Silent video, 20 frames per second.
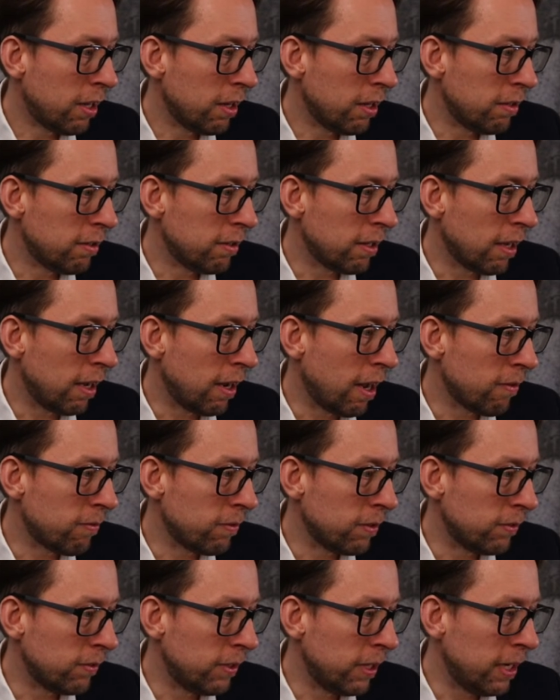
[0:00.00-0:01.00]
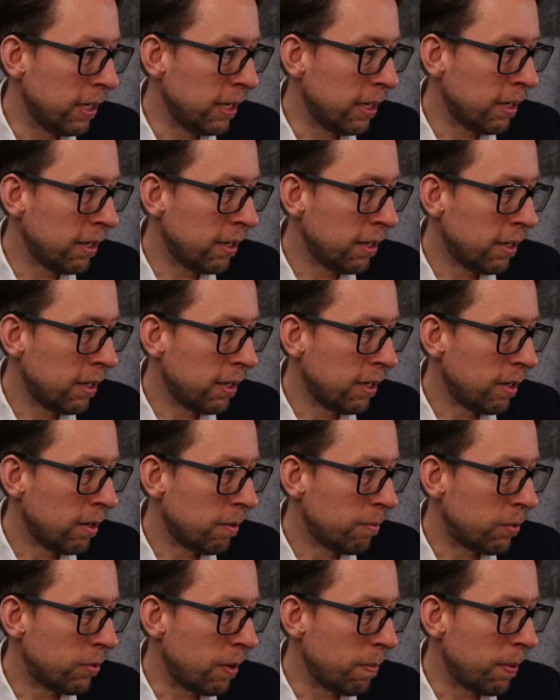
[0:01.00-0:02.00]
This is, I haven't really
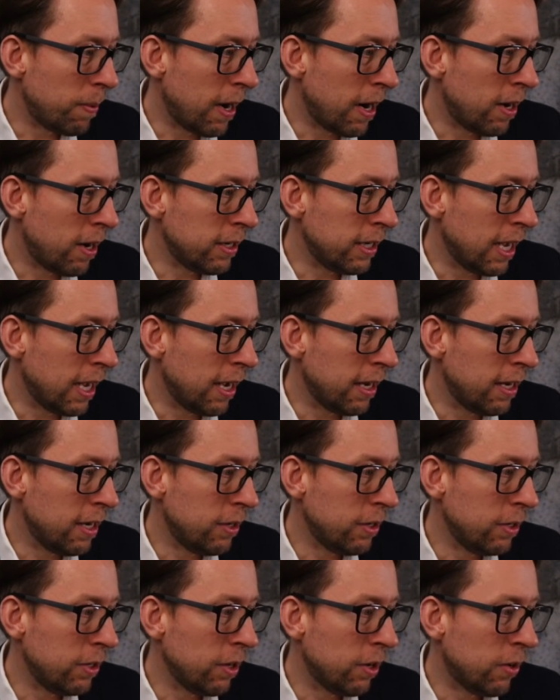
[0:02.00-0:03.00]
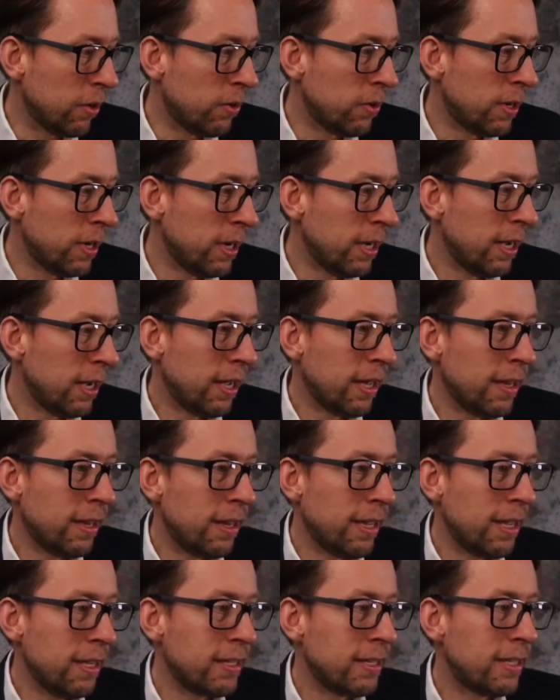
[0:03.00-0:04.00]
prepared. Yeah, here you go.
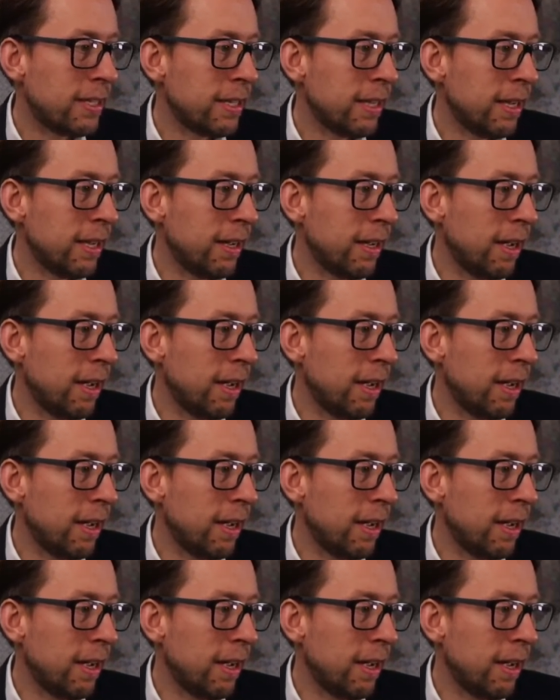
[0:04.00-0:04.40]
This